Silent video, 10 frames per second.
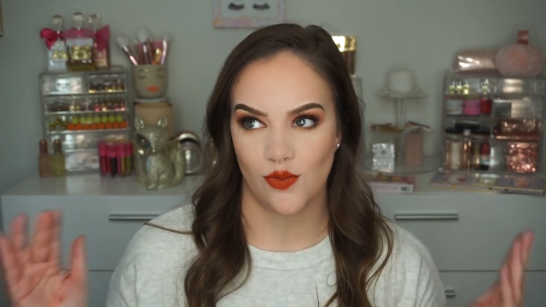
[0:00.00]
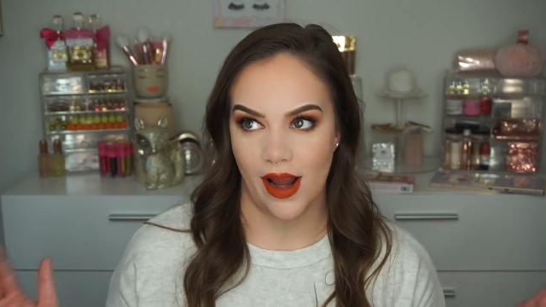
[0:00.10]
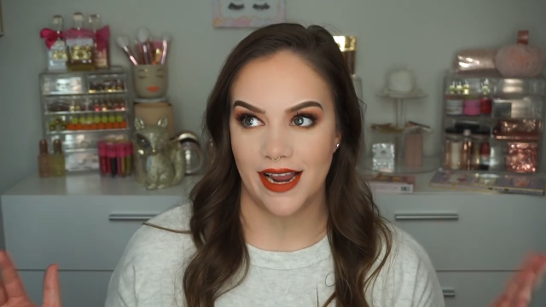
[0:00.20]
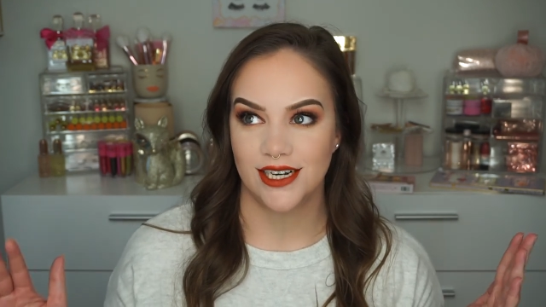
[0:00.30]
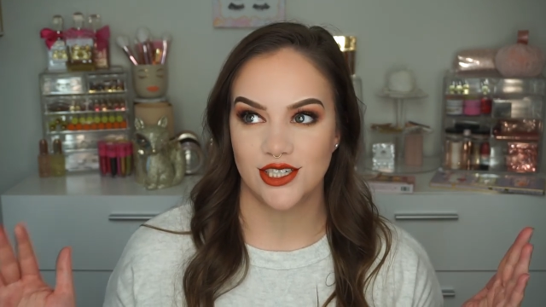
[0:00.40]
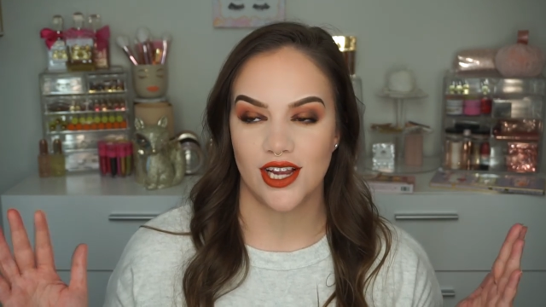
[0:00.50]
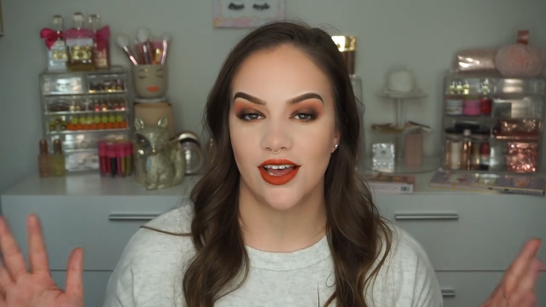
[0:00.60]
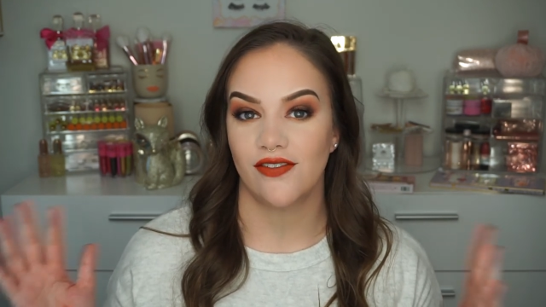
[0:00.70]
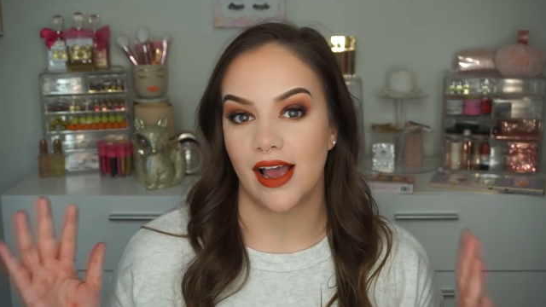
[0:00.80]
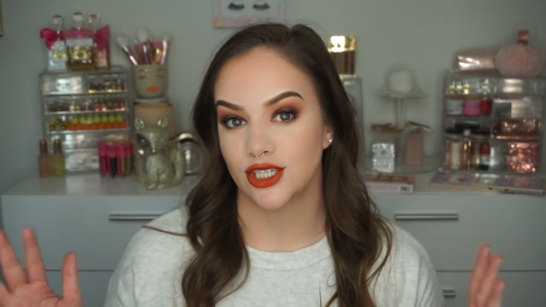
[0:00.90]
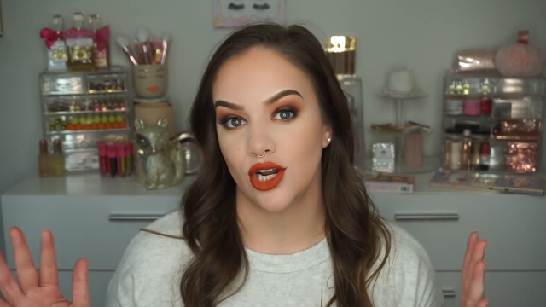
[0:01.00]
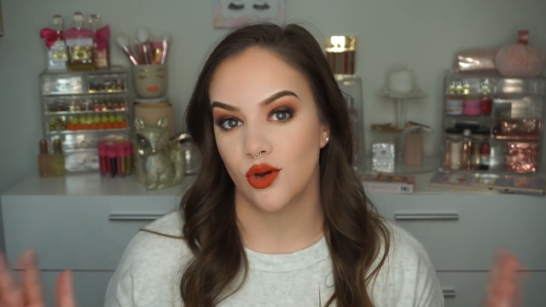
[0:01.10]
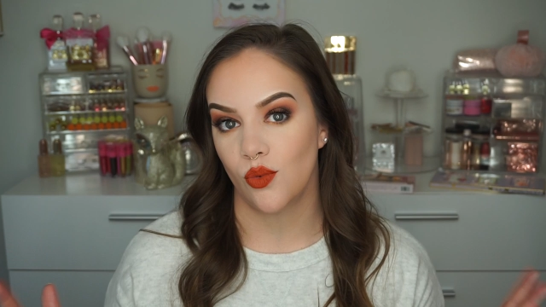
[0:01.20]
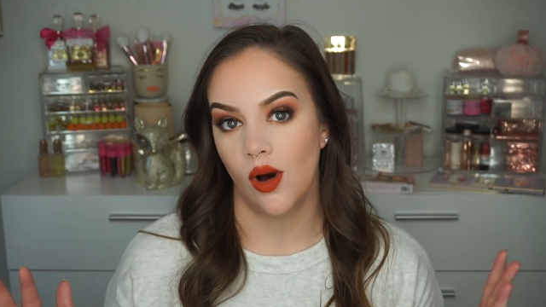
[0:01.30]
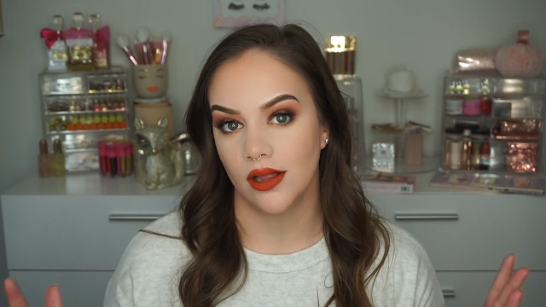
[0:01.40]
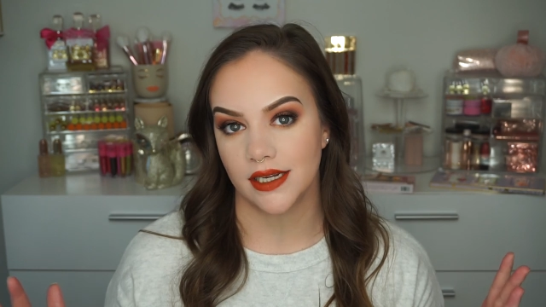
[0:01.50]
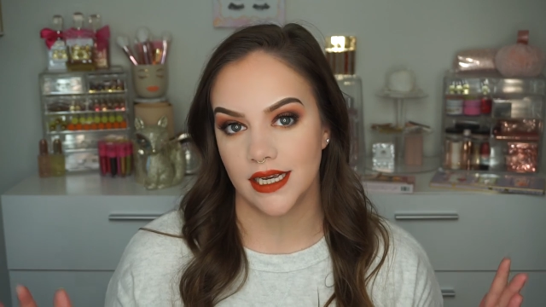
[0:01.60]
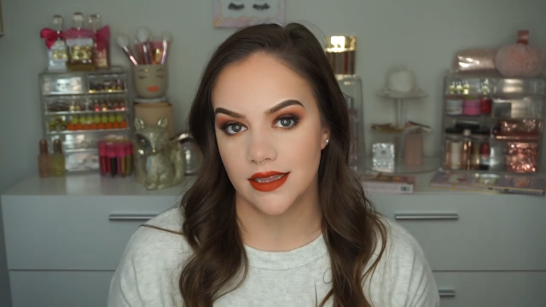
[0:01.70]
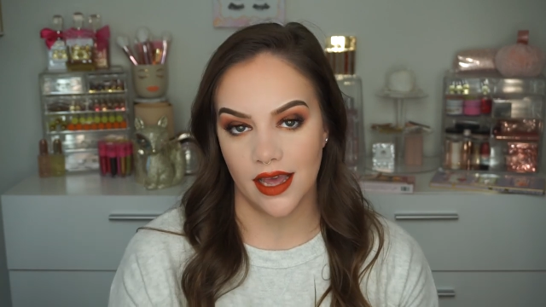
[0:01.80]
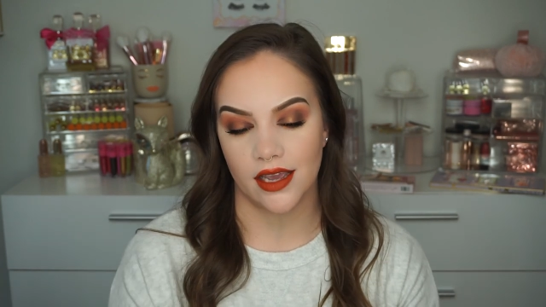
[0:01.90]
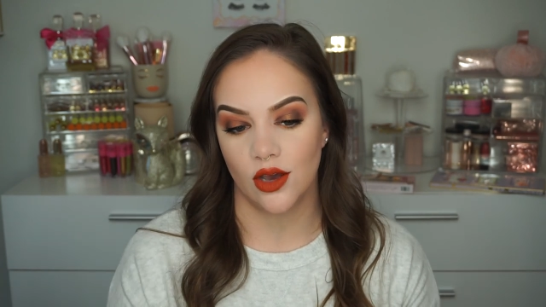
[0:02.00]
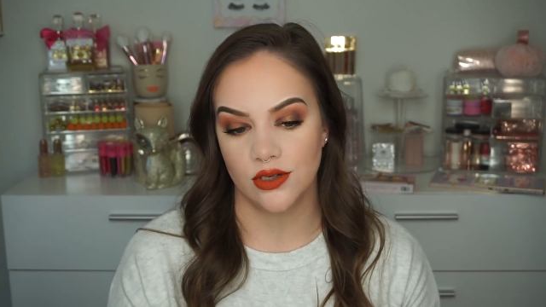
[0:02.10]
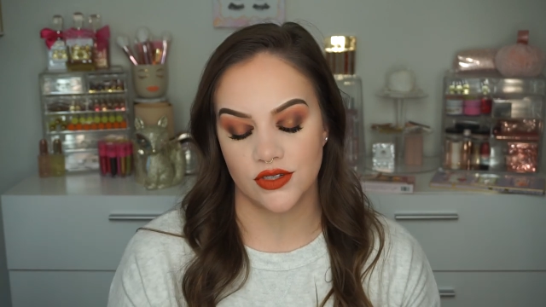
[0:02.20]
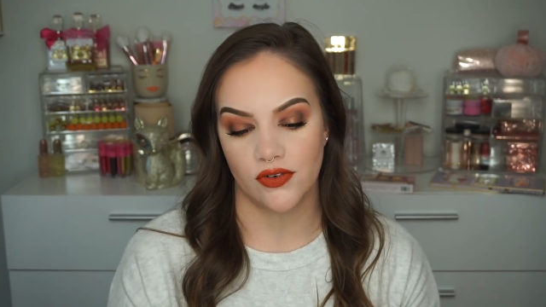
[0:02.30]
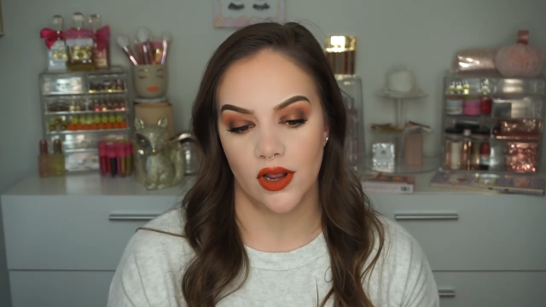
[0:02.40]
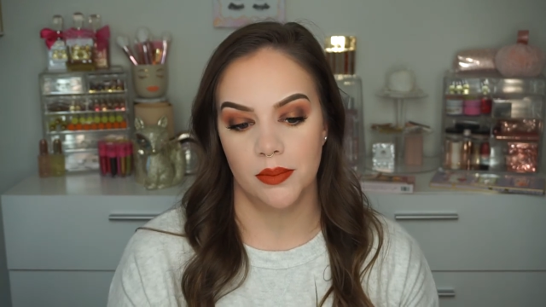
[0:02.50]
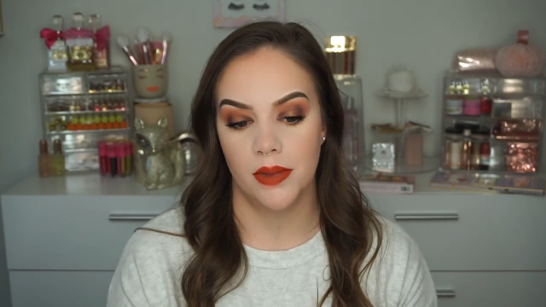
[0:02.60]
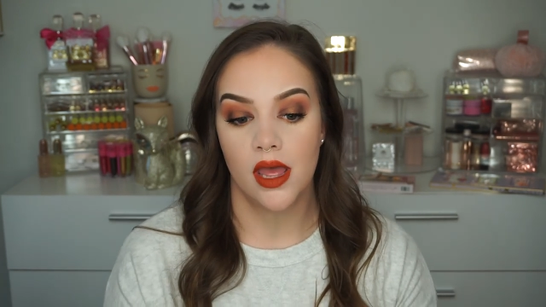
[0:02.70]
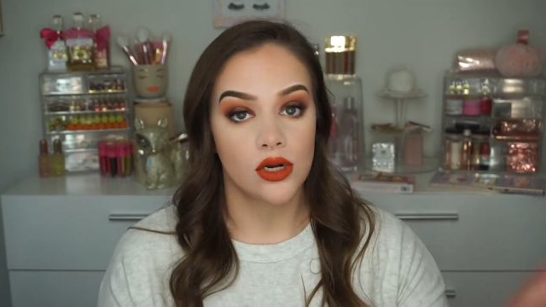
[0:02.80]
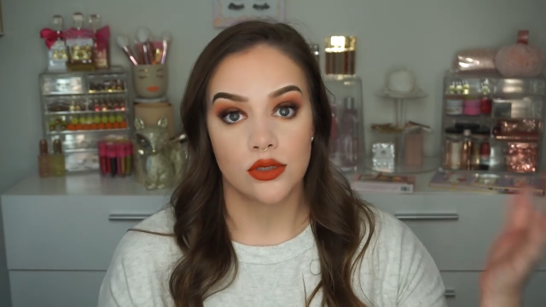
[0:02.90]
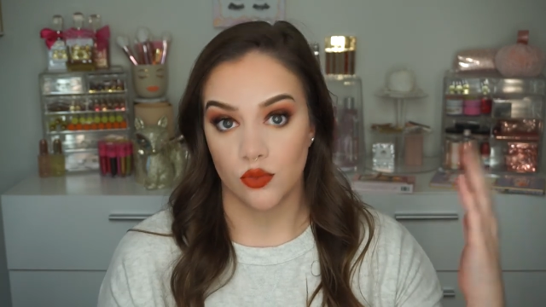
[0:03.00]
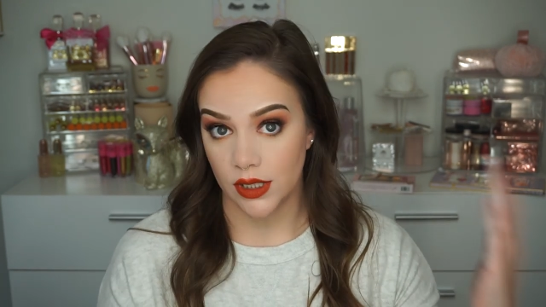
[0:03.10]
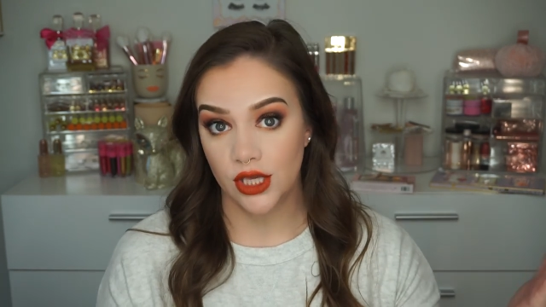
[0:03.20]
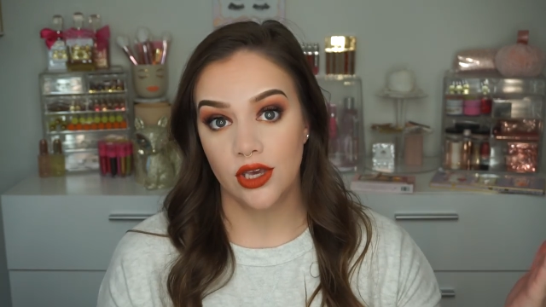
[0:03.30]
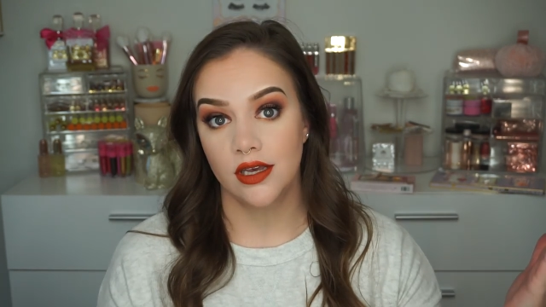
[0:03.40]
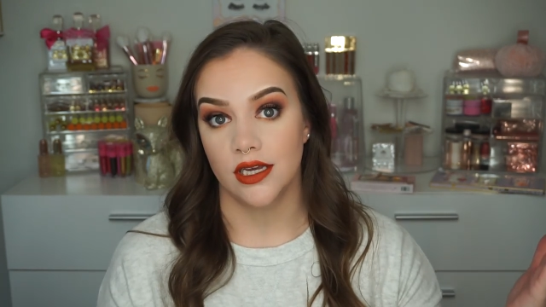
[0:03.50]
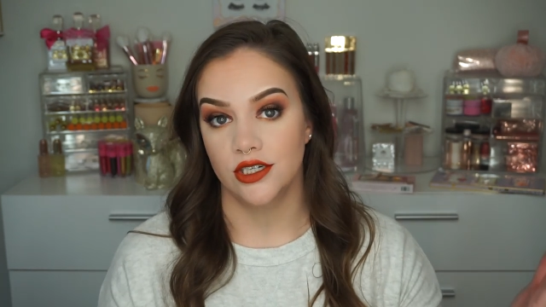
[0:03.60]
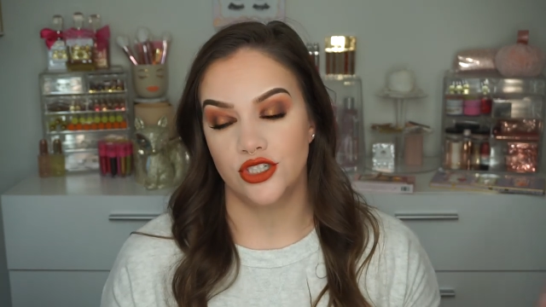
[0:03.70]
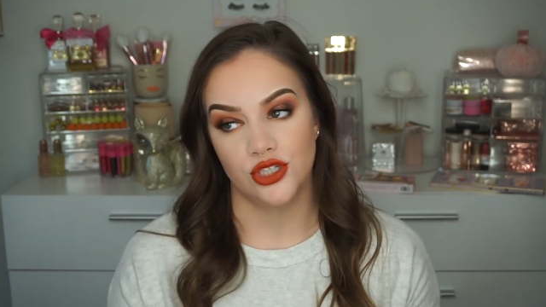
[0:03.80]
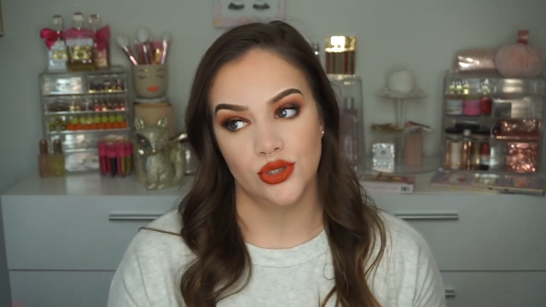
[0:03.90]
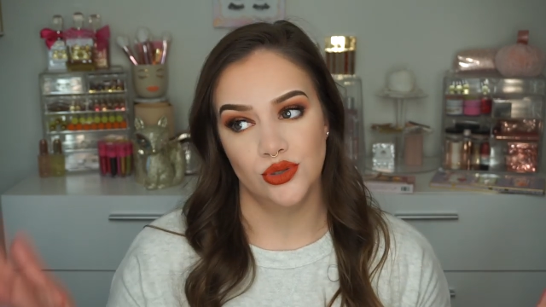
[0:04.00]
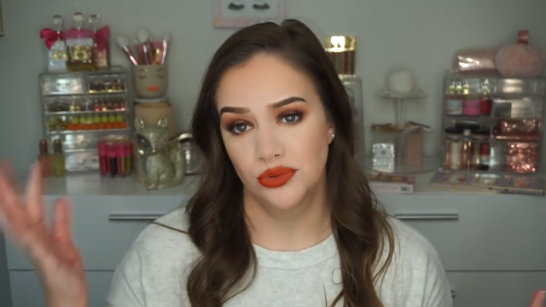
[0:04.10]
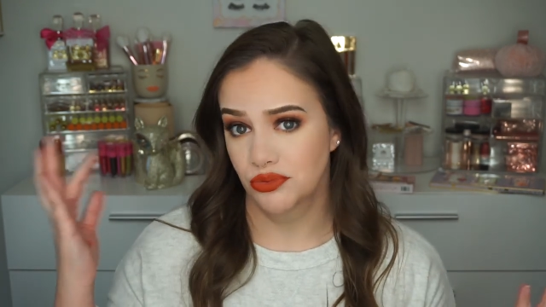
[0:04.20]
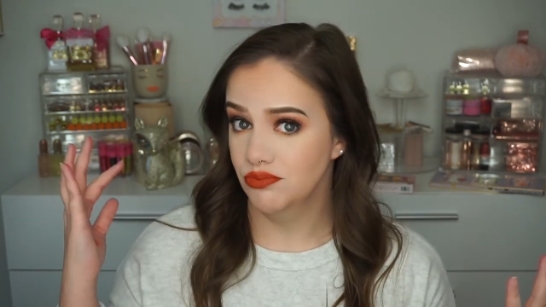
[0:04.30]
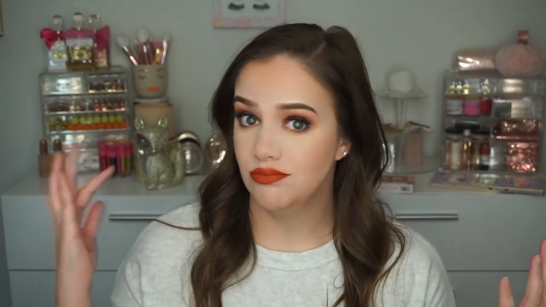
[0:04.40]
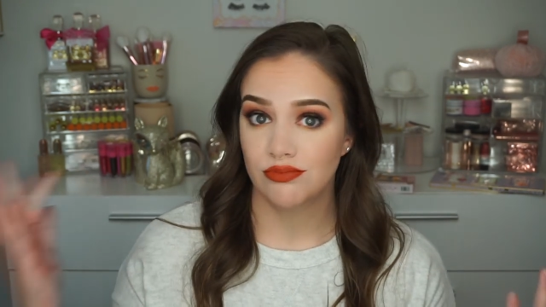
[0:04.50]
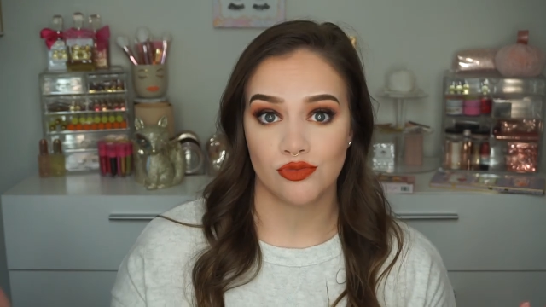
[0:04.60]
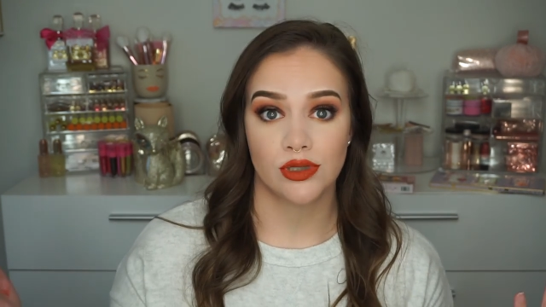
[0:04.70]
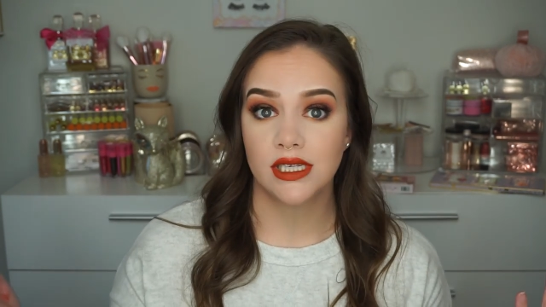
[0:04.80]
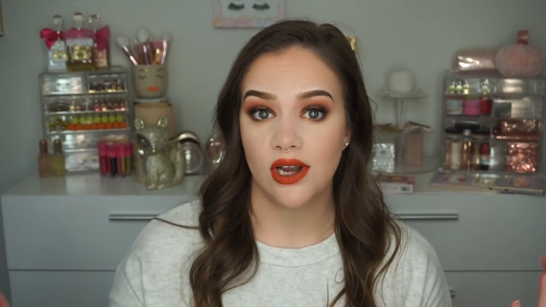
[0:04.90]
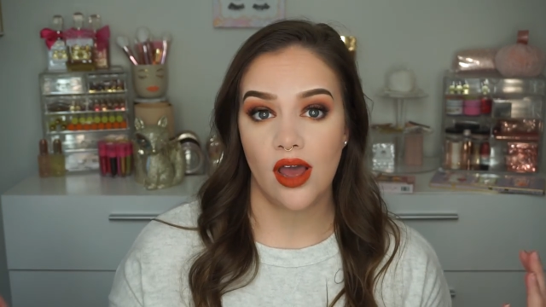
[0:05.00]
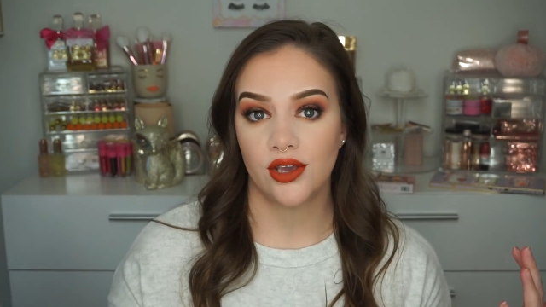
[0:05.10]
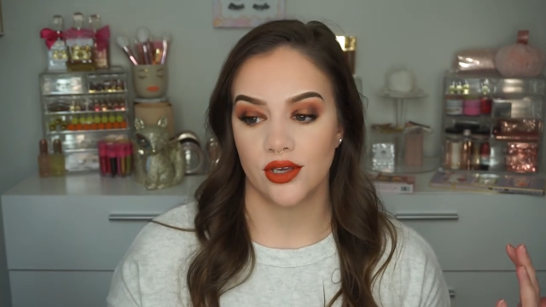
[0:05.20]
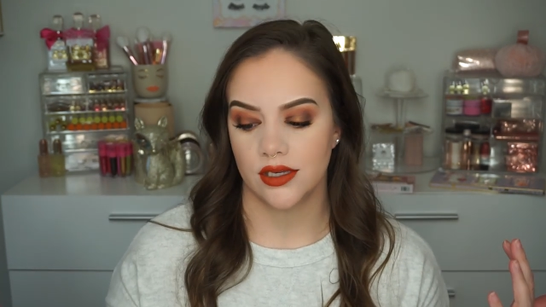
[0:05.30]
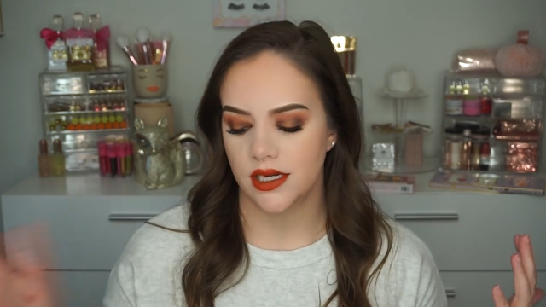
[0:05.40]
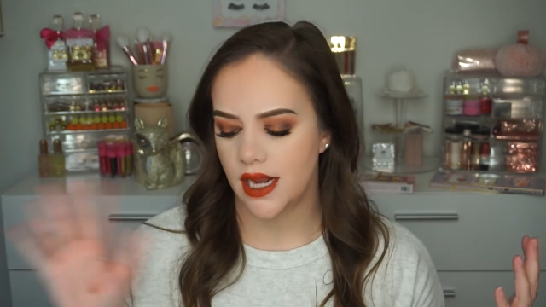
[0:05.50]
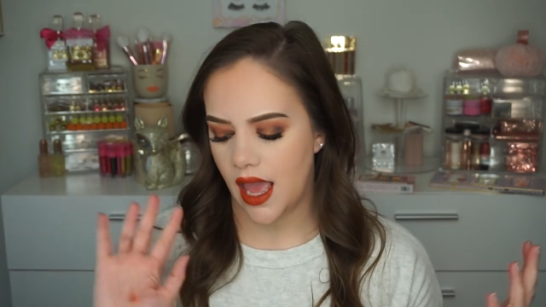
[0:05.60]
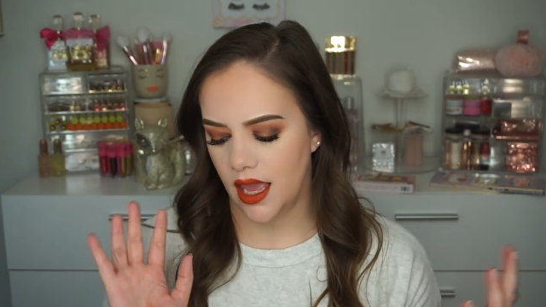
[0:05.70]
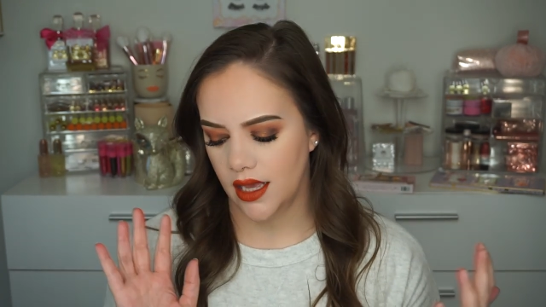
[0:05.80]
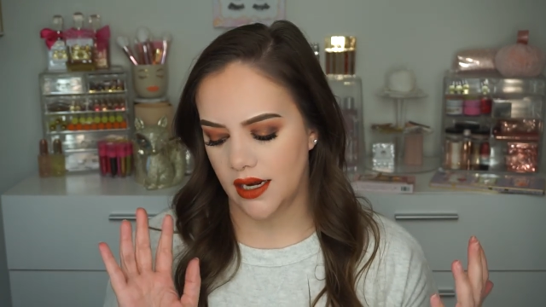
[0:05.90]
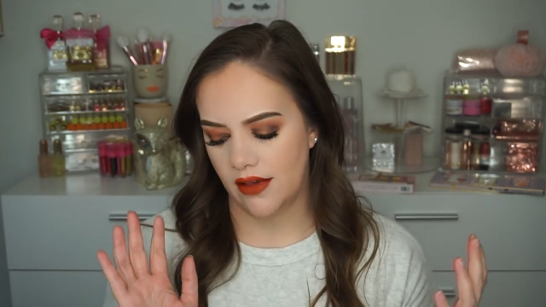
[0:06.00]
range of eyeshadow quality that goes from really good to really not good and